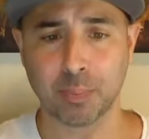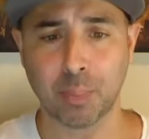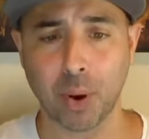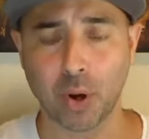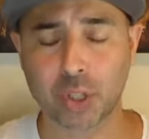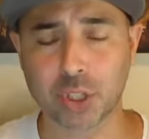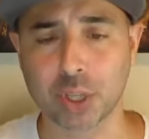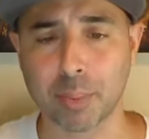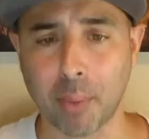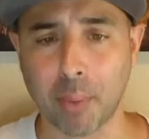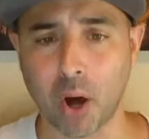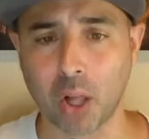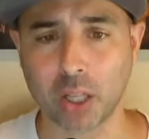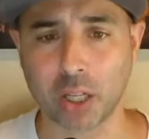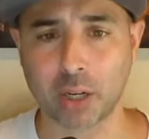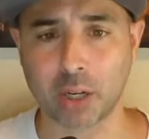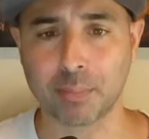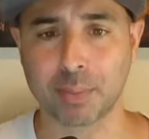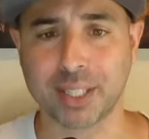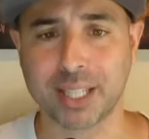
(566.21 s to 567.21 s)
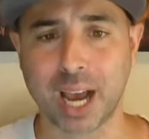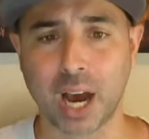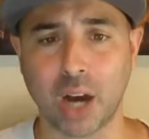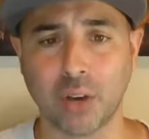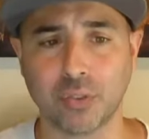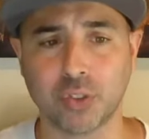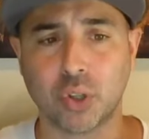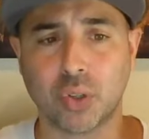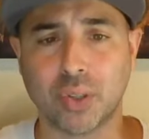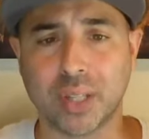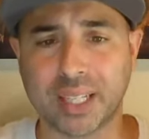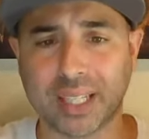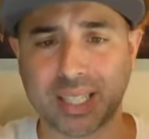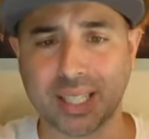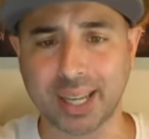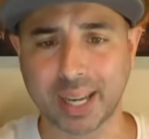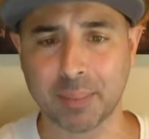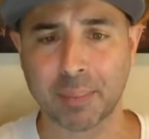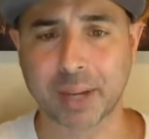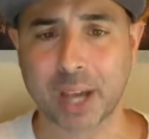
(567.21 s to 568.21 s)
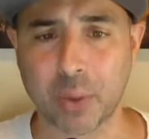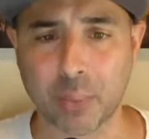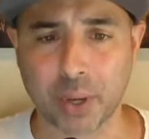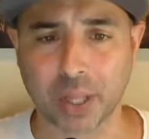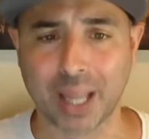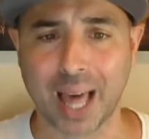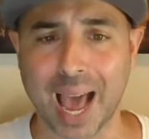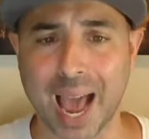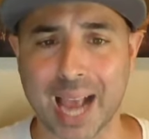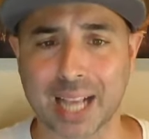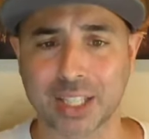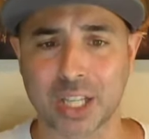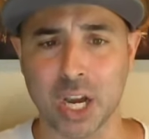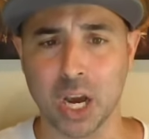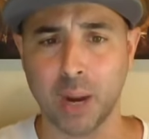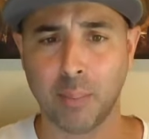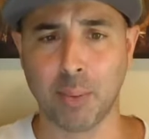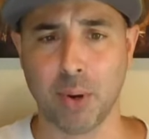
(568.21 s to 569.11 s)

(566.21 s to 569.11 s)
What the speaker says: puts them all on himself so the team can relax.